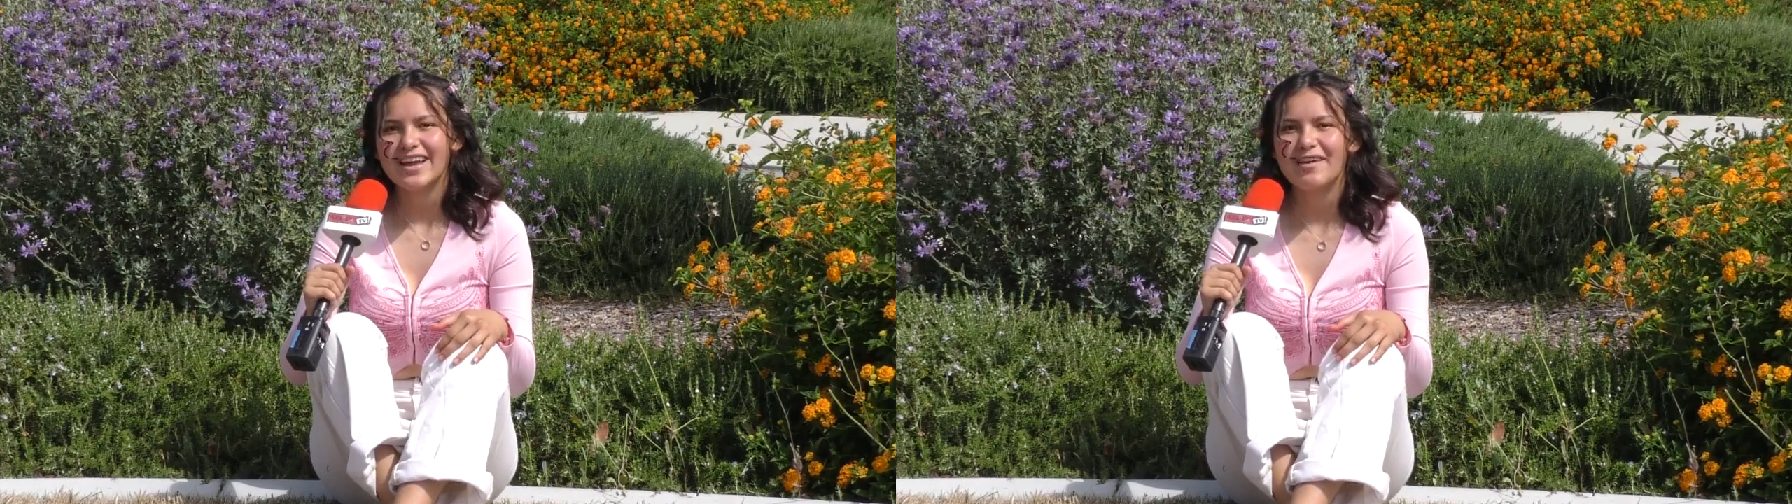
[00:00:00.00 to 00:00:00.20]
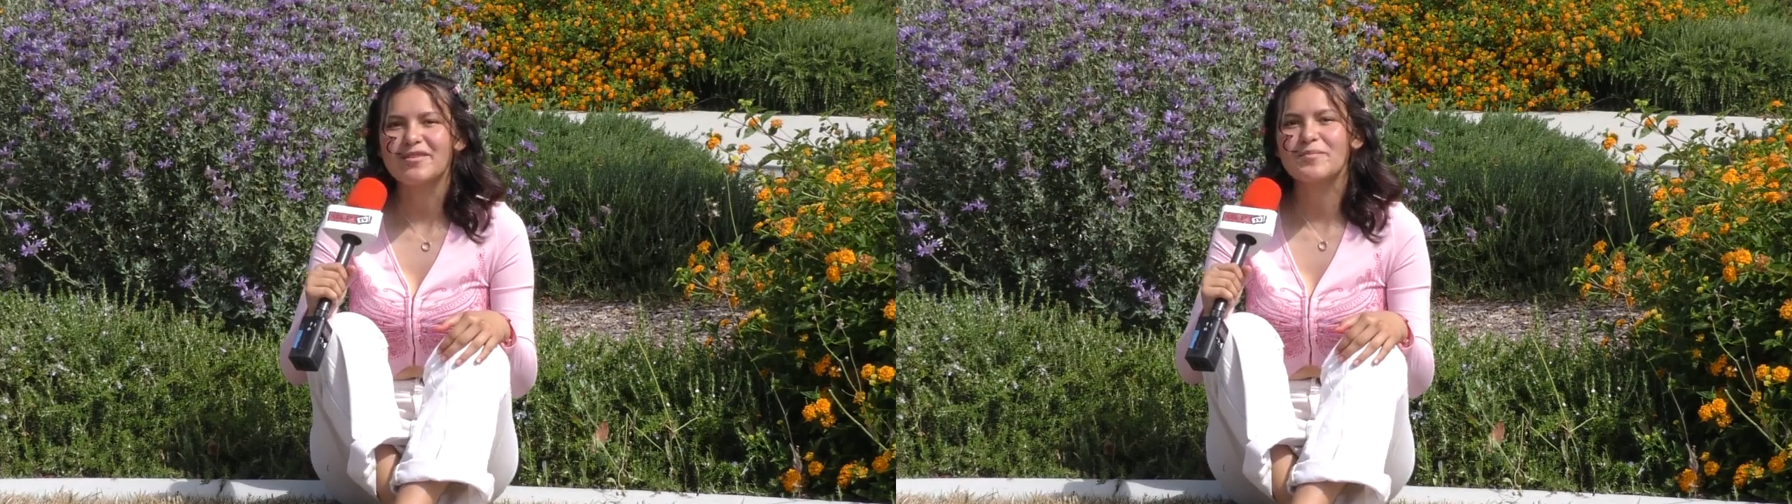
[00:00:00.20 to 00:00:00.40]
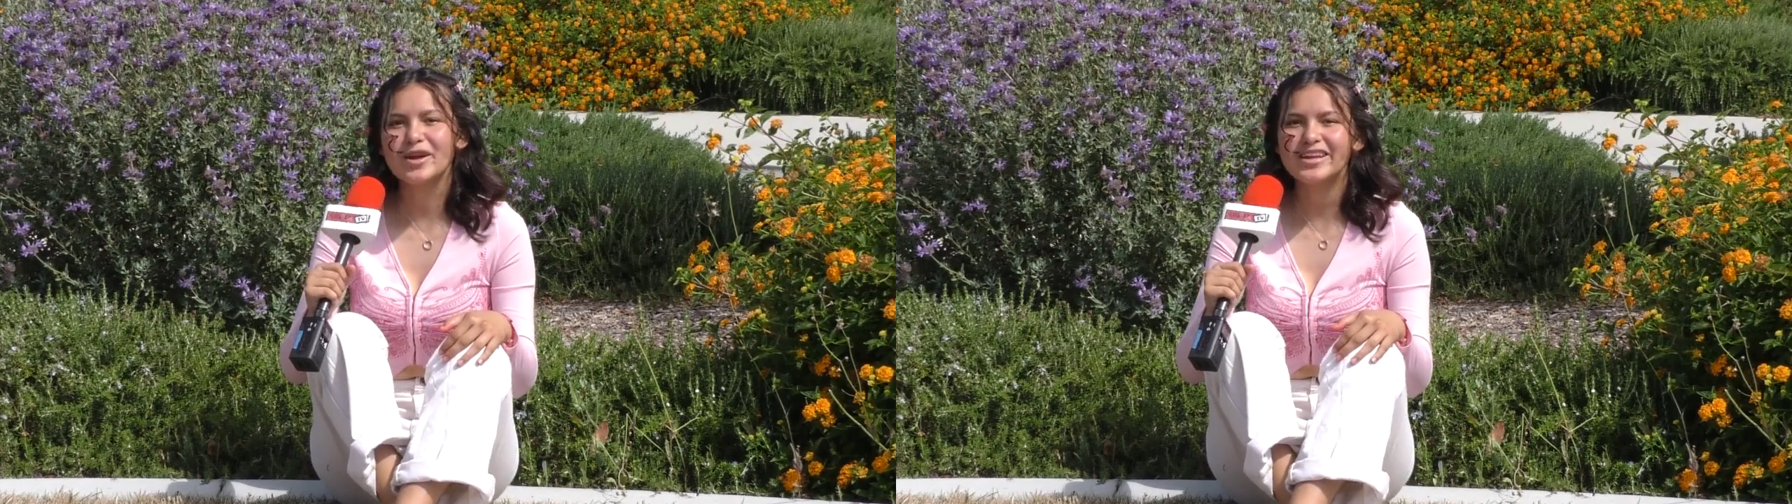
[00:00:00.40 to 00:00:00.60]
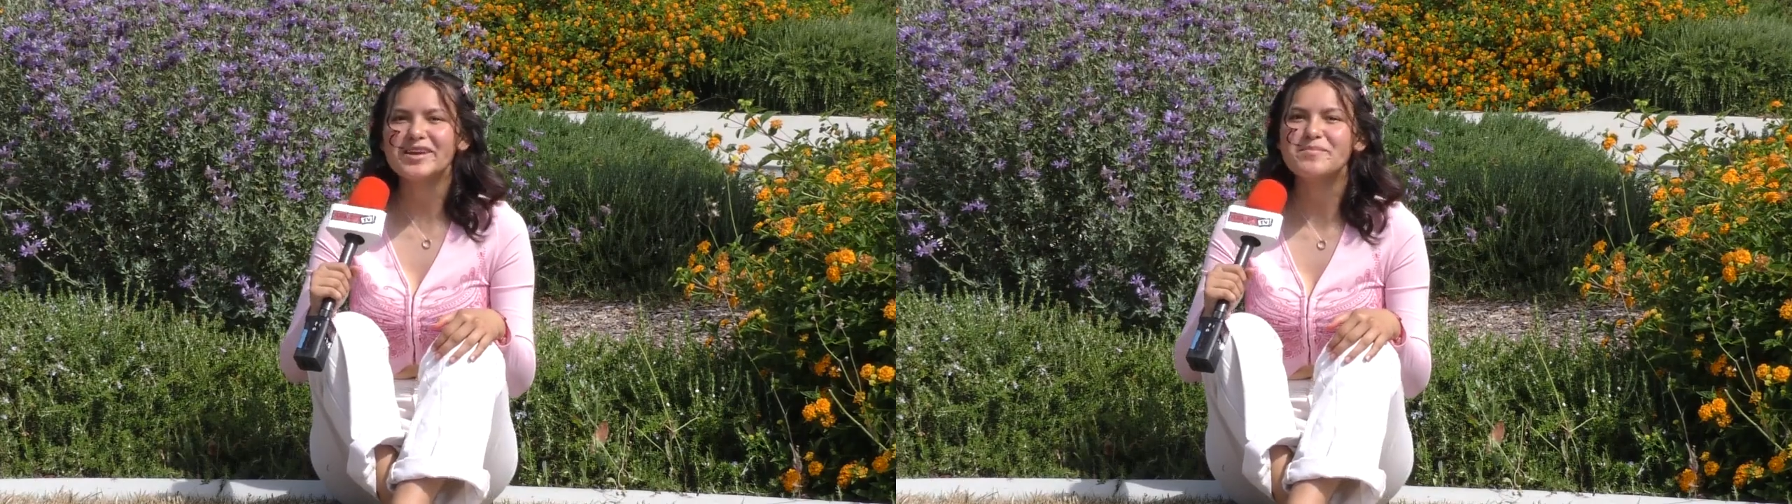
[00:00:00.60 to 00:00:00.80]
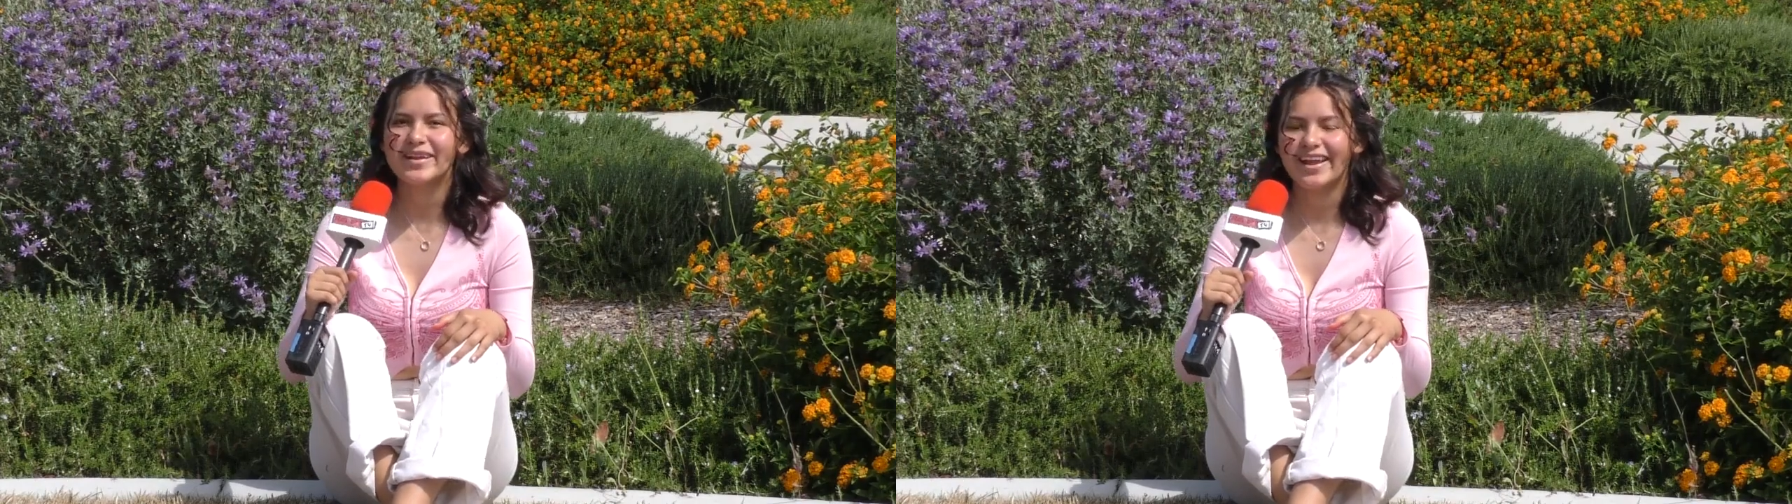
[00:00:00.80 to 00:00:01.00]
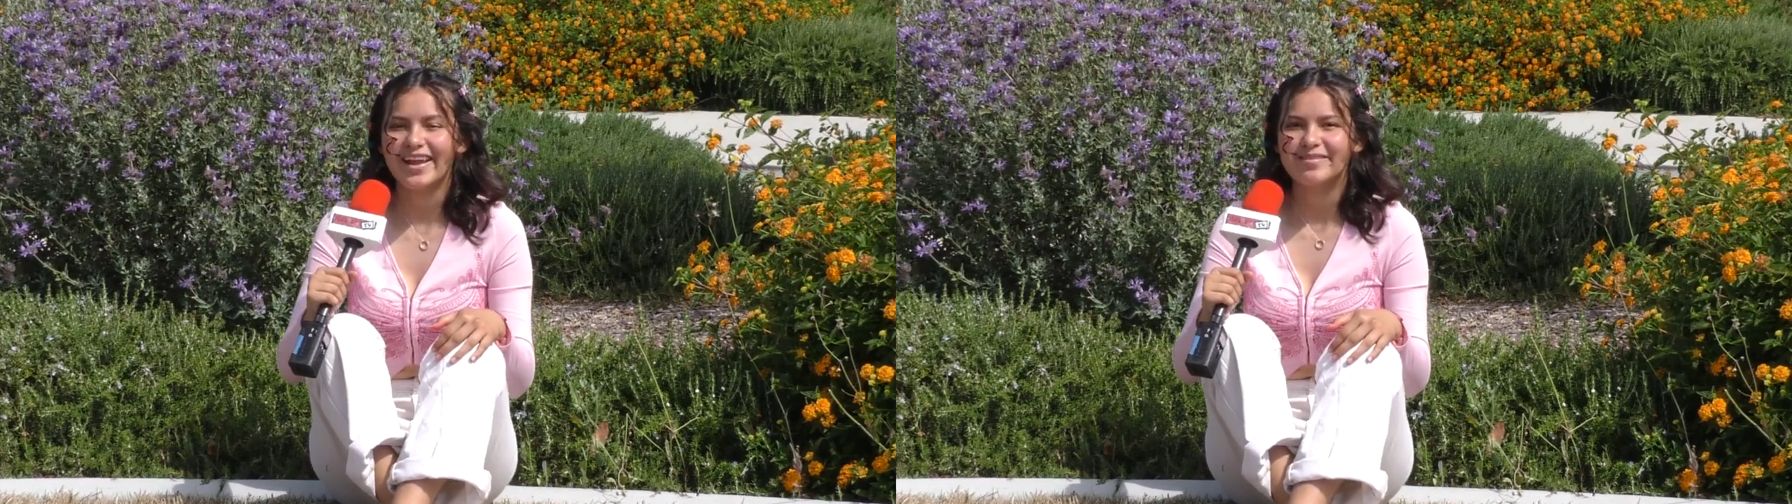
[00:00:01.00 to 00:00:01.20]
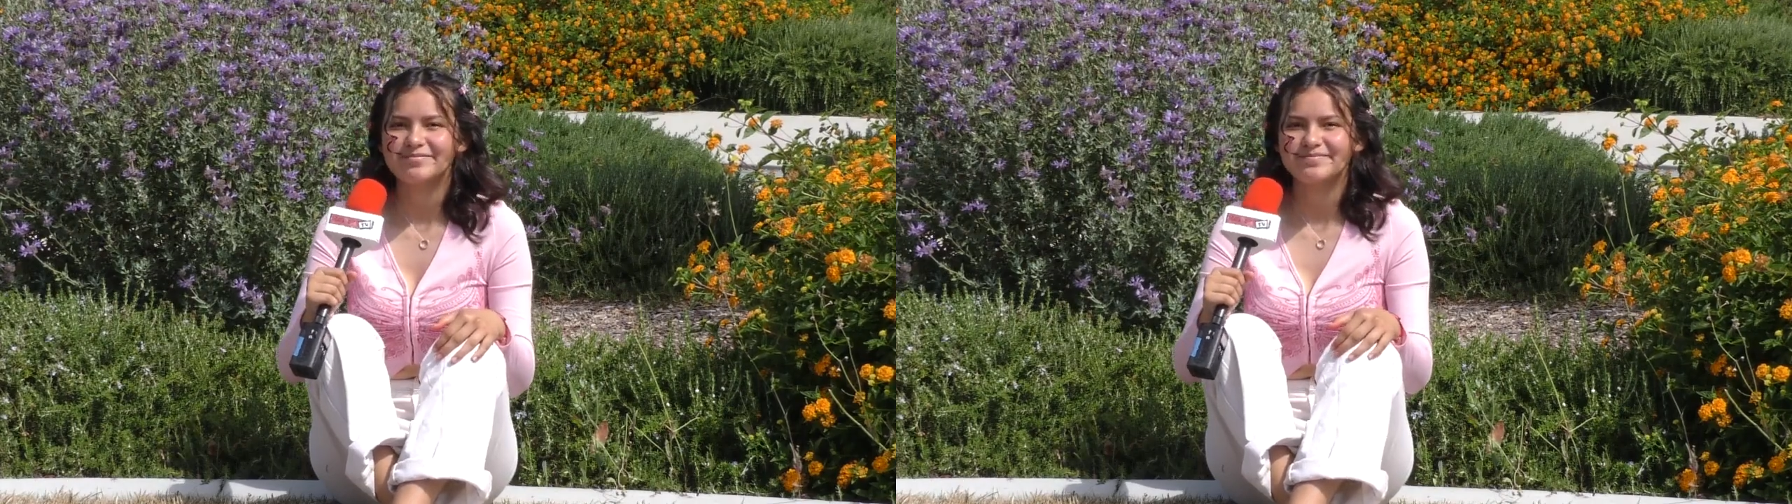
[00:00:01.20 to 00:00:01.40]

Have a murky Monday.